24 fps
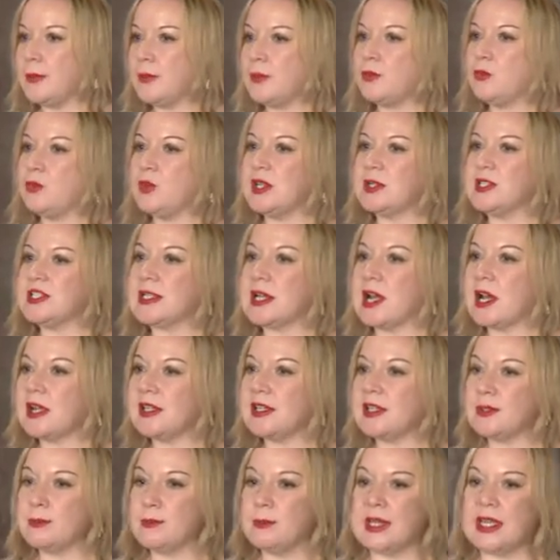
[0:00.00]
We
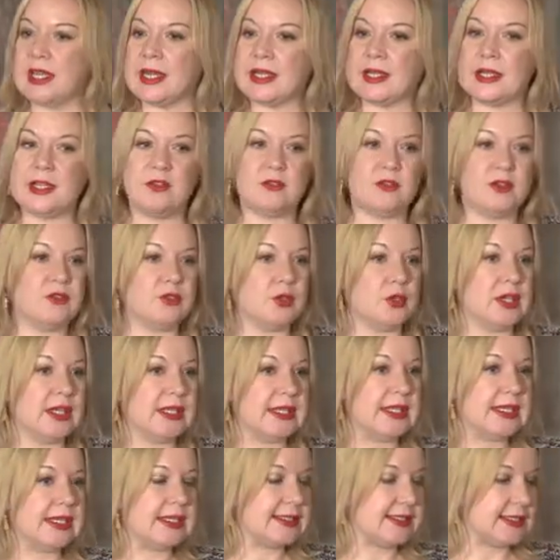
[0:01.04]
started mainly reviewing
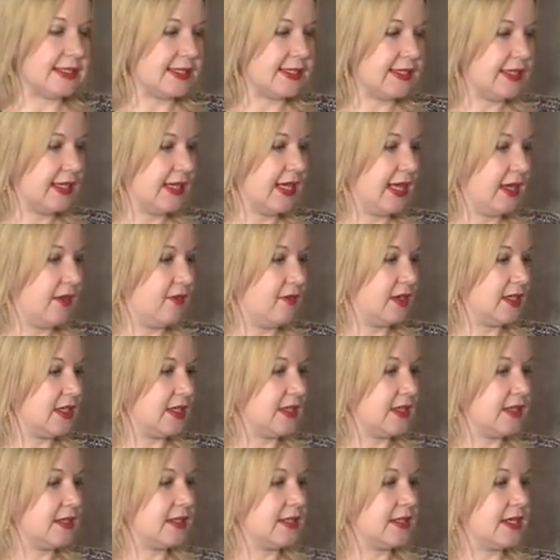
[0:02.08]
the existing
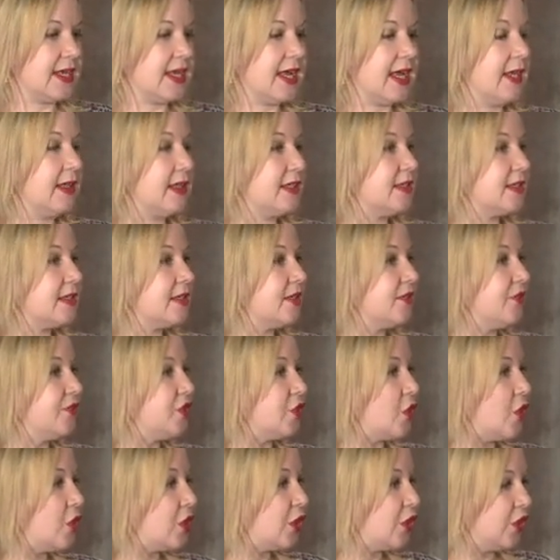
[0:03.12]
evidence, analysis of
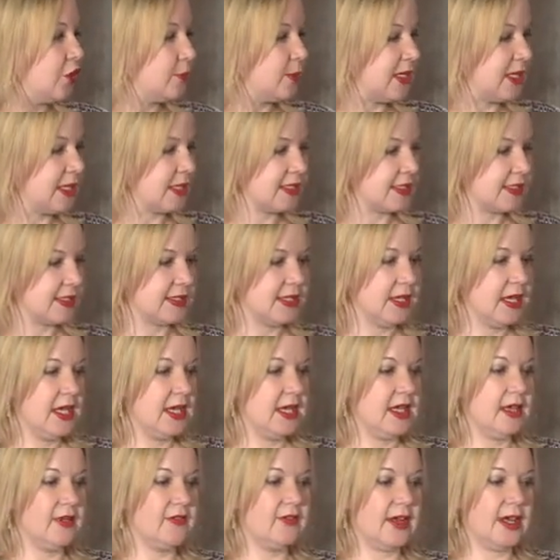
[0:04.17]
documents,
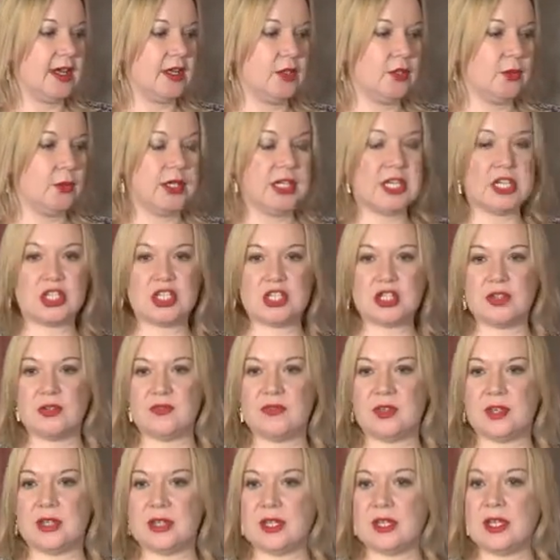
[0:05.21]
evaluation
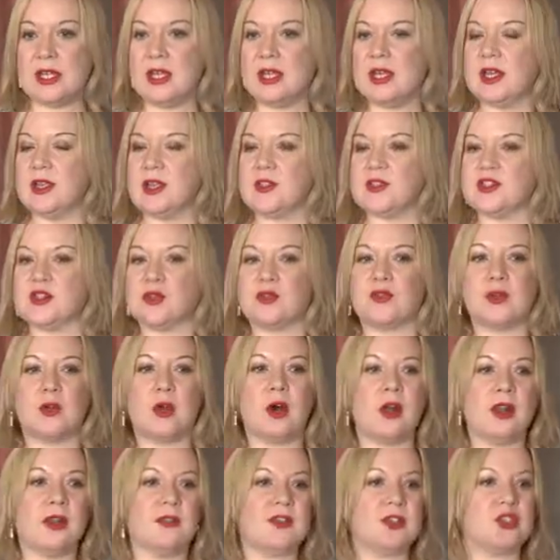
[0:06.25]
of so for
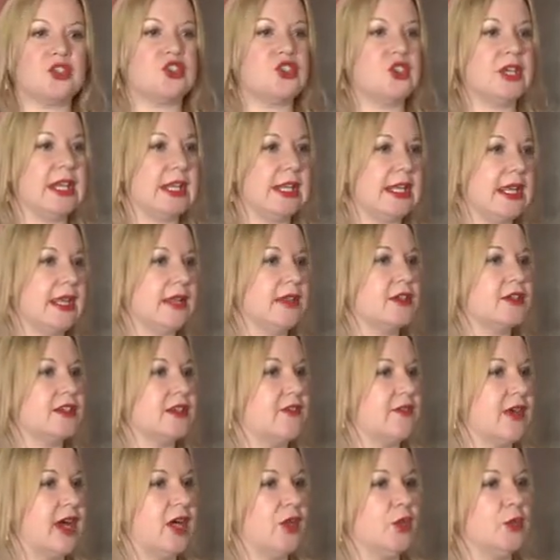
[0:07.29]
all of the training, there's
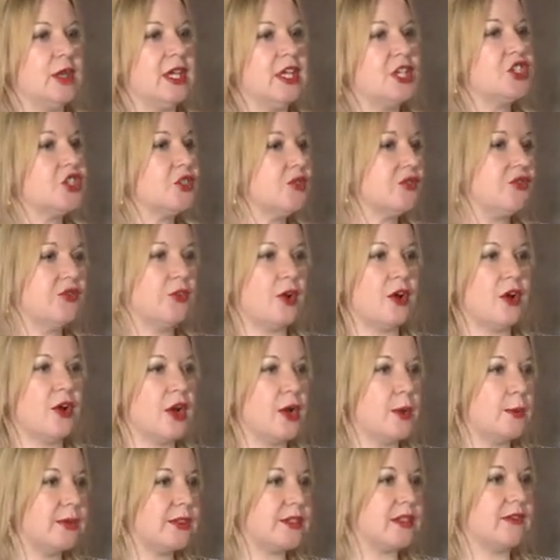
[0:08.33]
evaluation
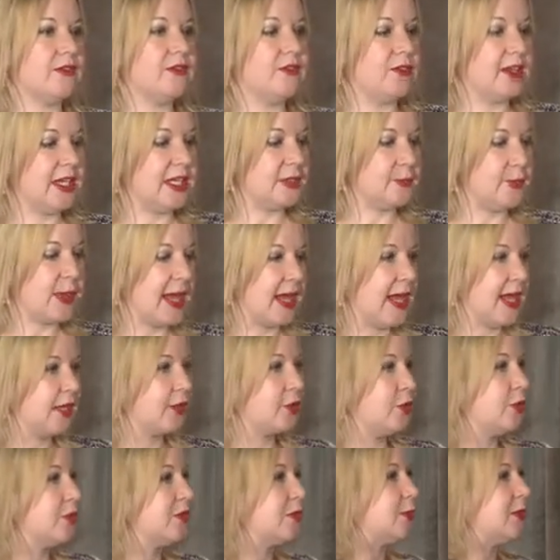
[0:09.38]
forms and
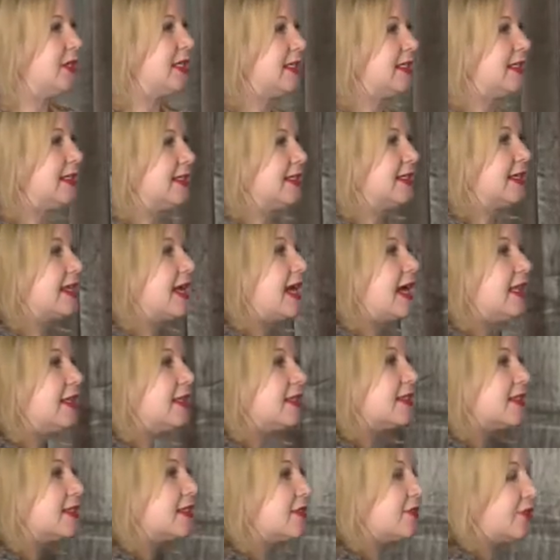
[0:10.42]
feedback, those pieces,
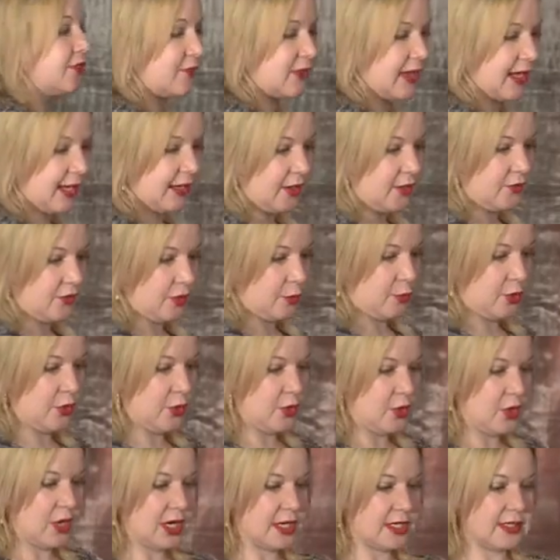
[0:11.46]
analysis of final
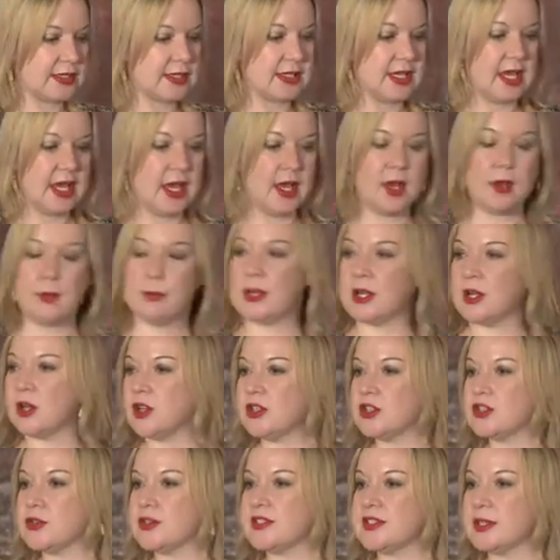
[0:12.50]
reports, but
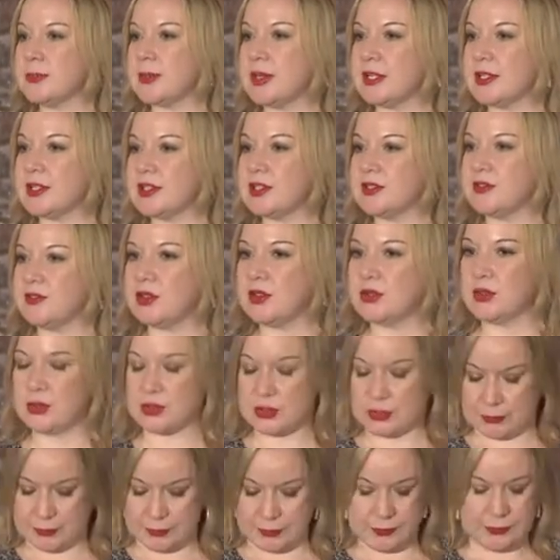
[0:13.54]
also some interviews.